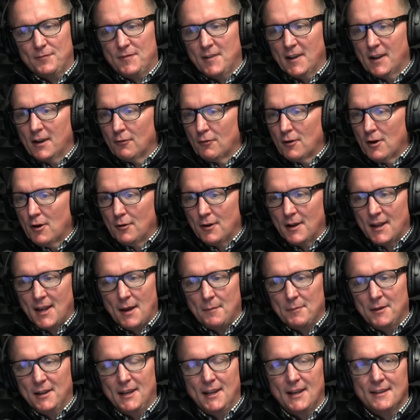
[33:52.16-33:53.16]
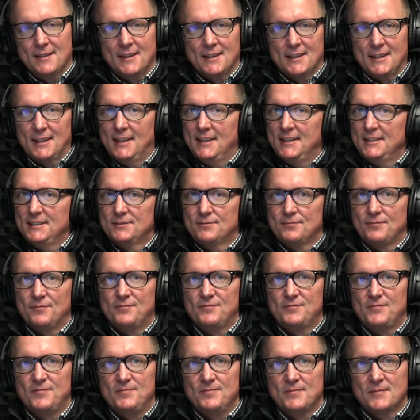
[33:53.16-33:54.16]
Figueroa, I mean, he, he's
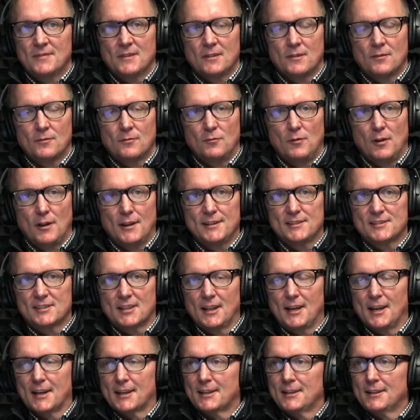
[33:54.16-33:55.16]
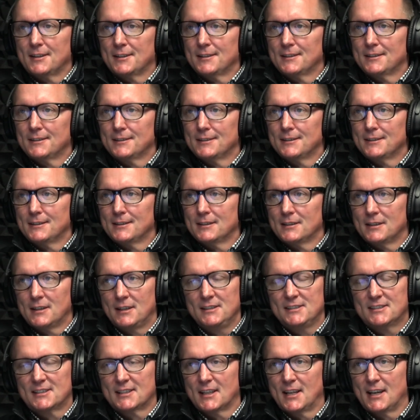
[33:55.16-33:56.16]
really slick.
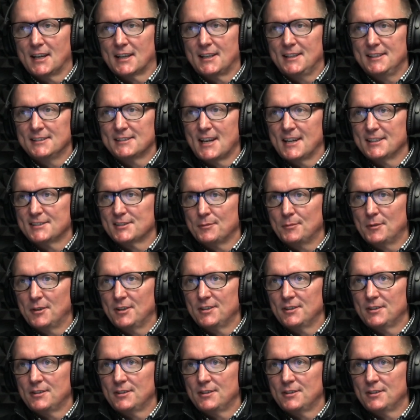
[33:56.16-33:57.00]
He's slick. Wow. He do you good.